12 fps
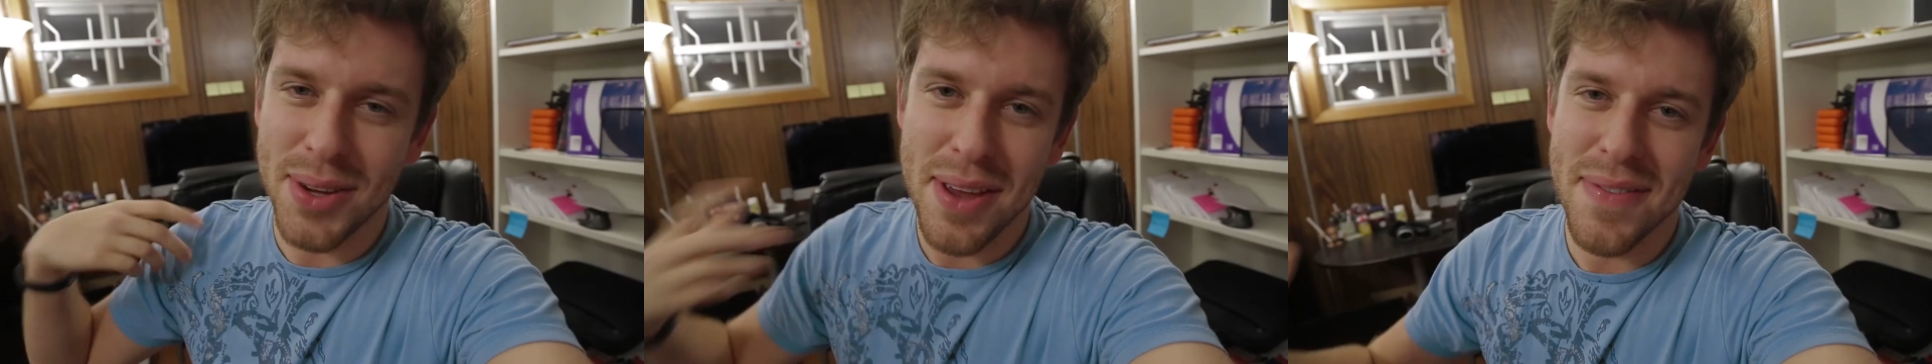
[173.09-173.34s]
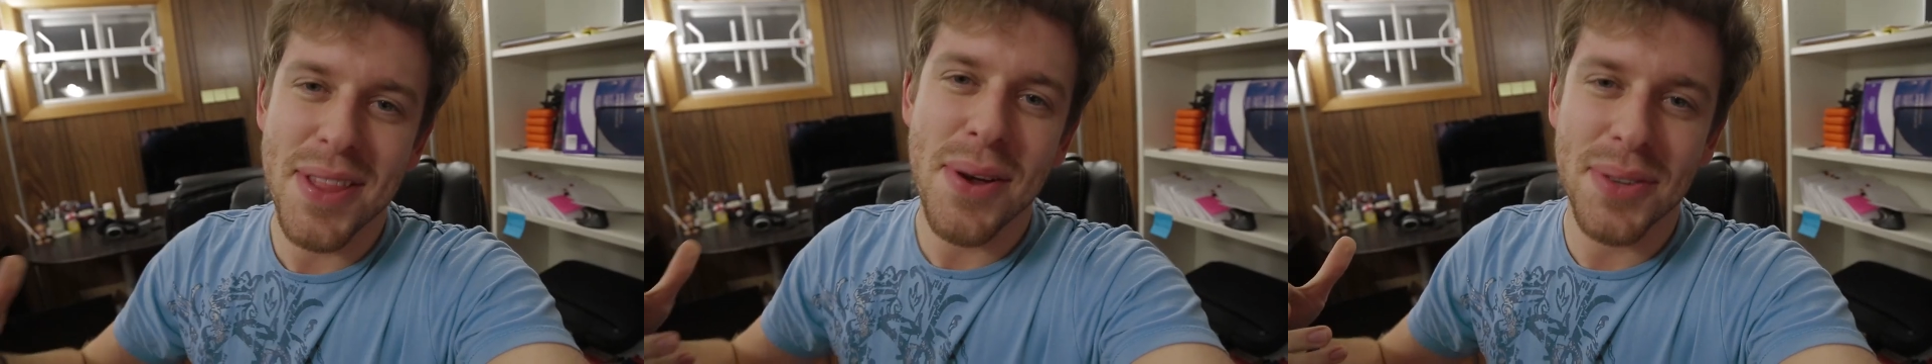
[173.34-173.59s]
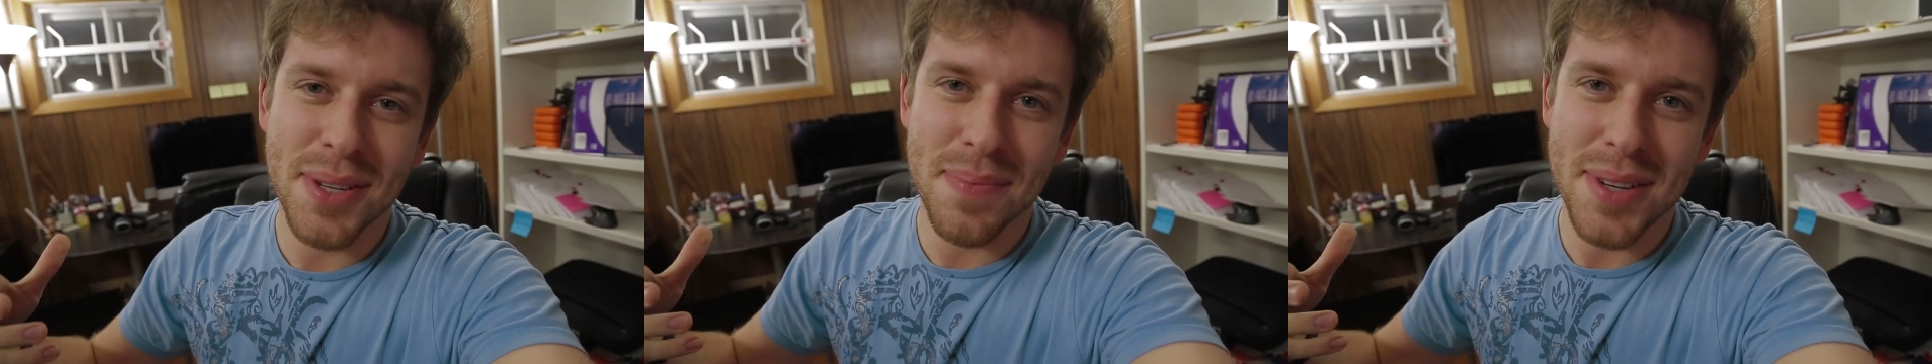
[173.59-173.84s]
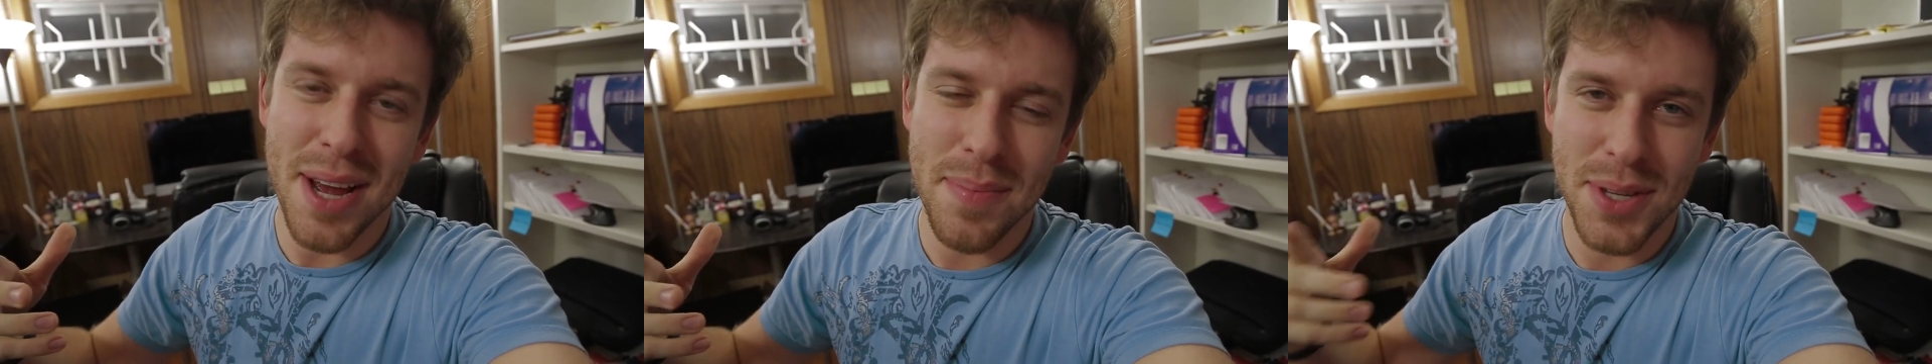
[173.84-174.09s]
so even though
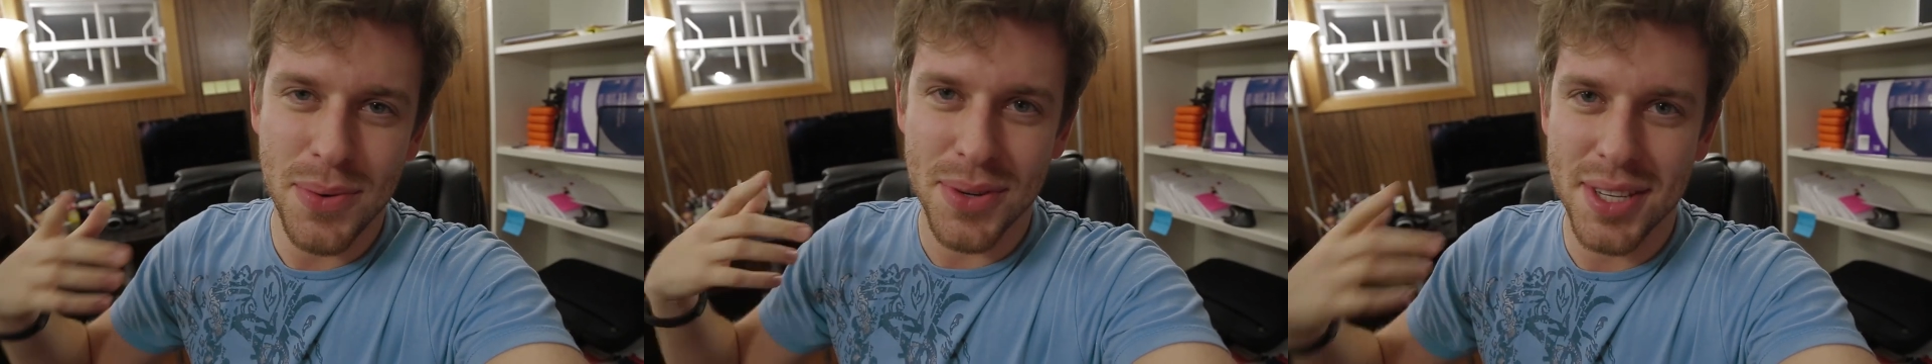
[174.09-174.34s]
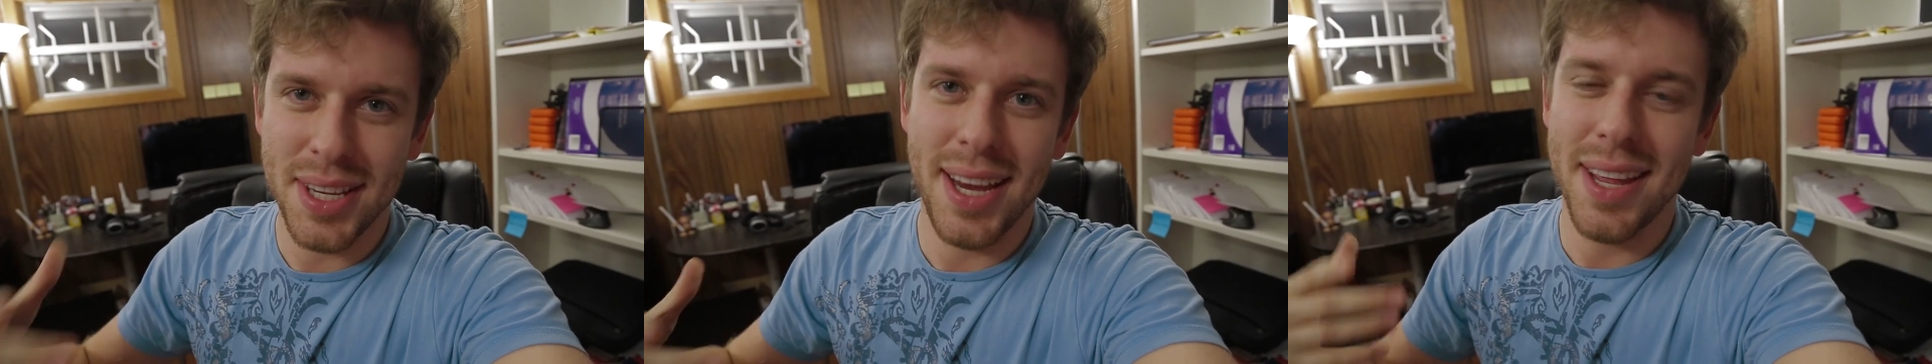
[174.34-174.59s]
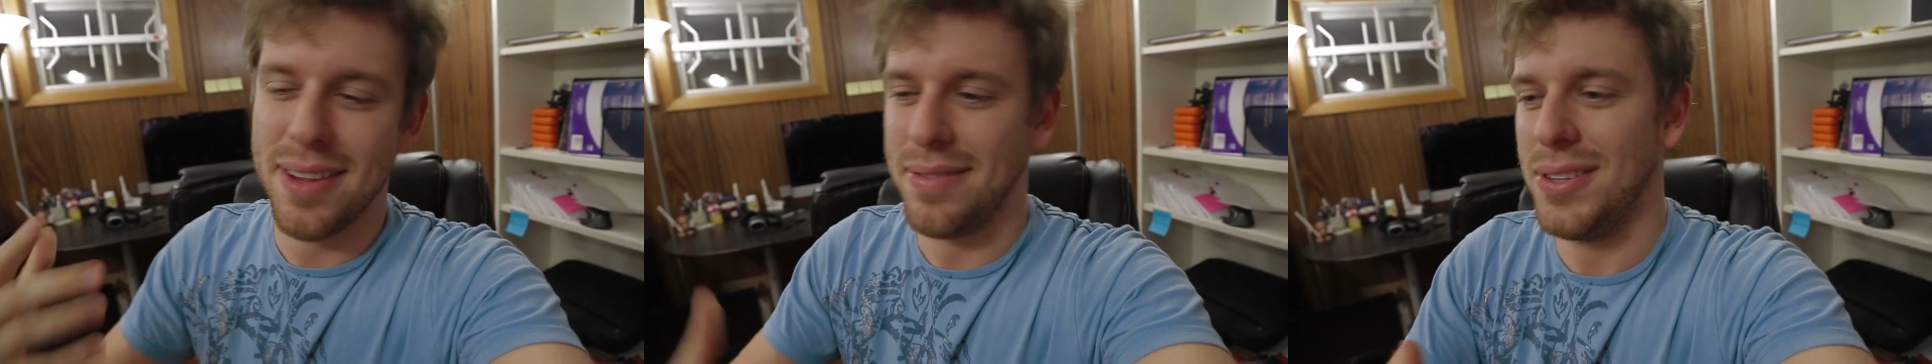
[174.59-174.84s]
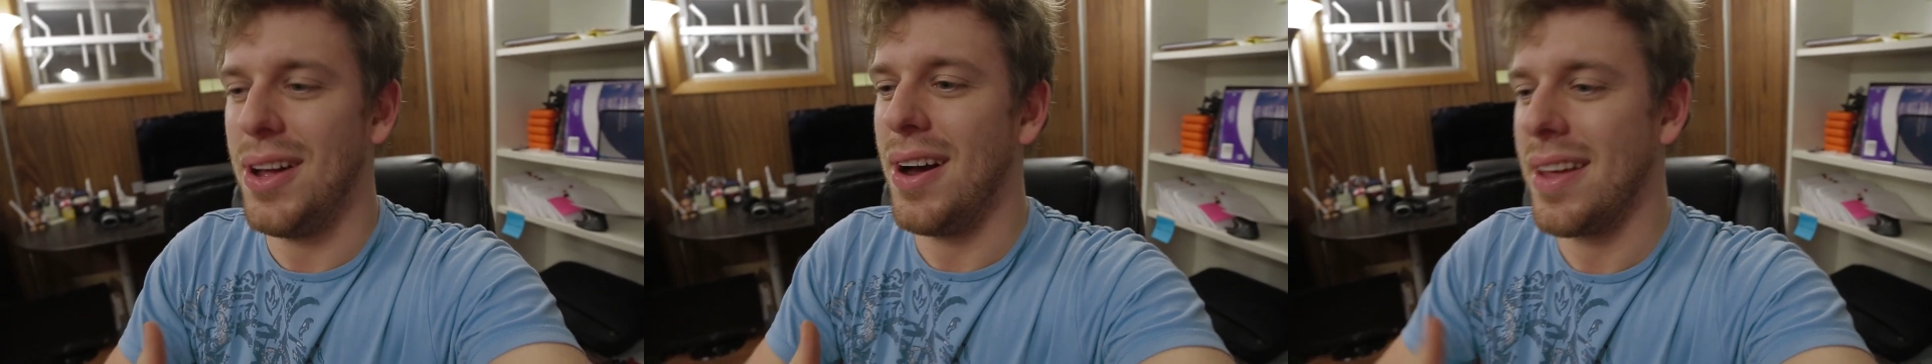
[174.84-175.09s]
sometimes you will see in the
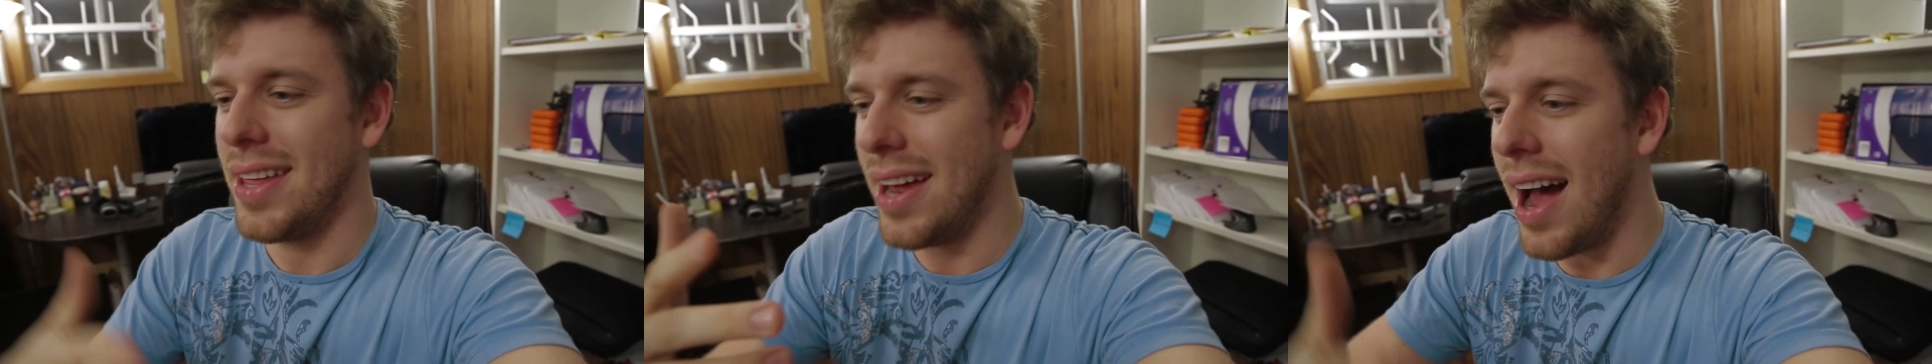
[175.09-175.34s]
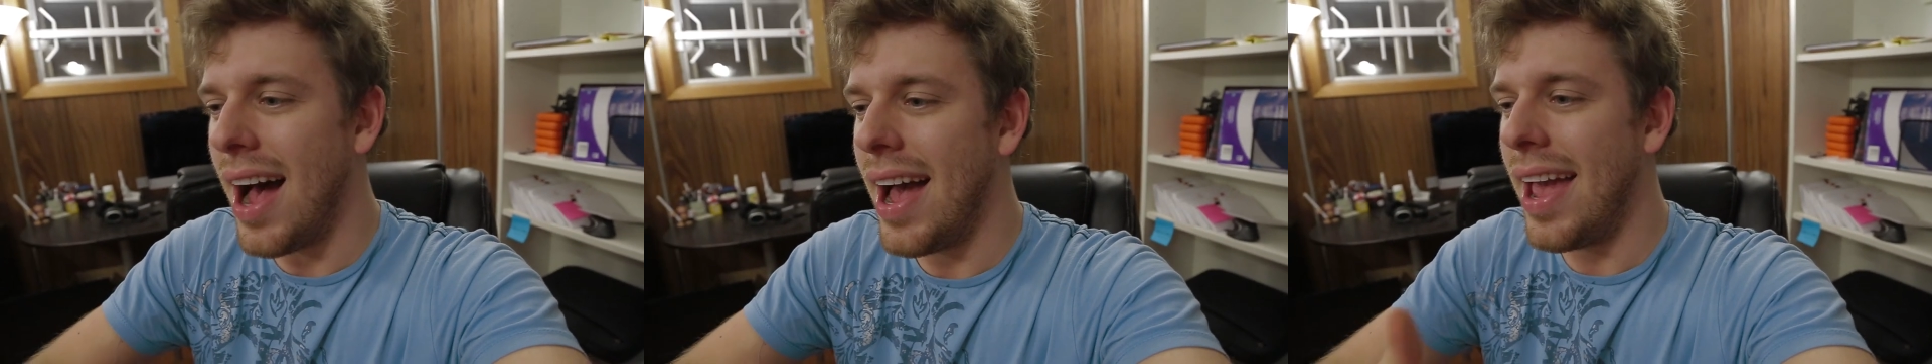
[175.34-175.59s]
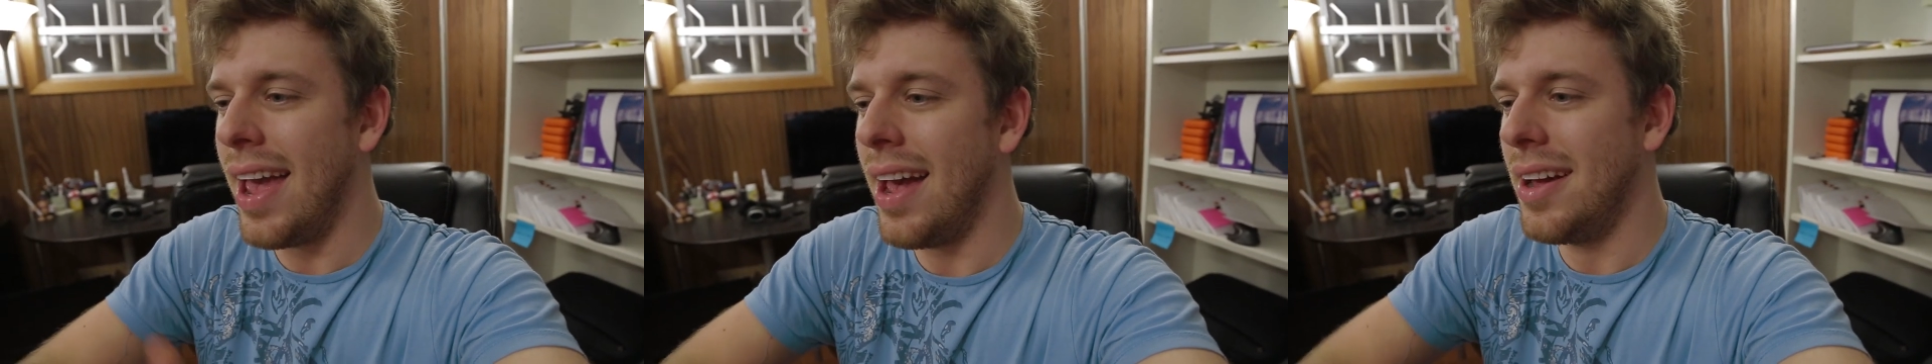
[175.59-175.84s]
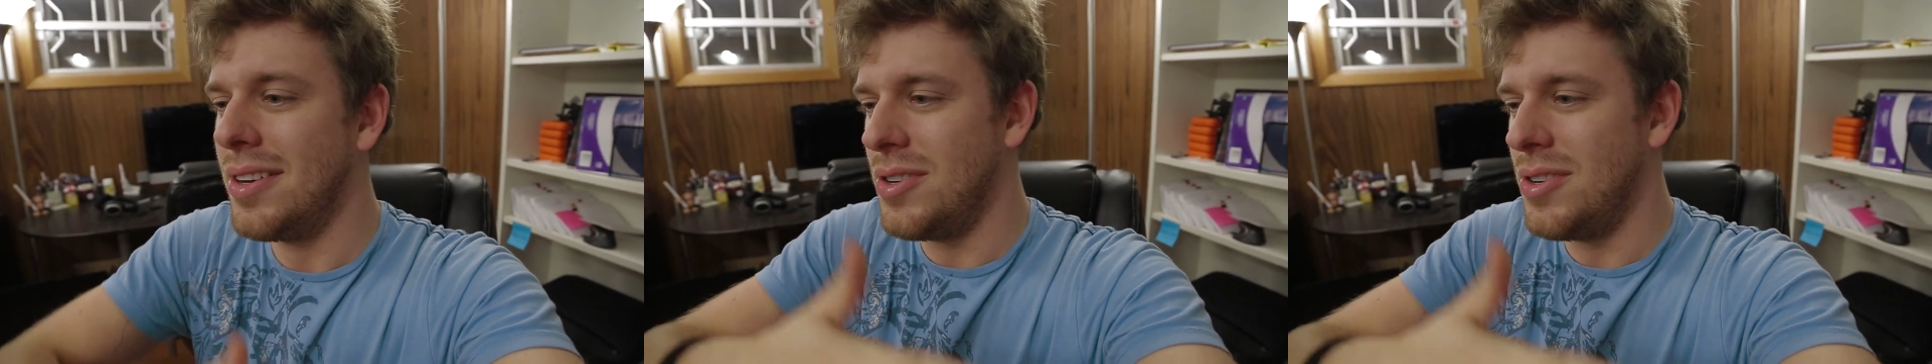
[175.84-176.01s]
vlog that I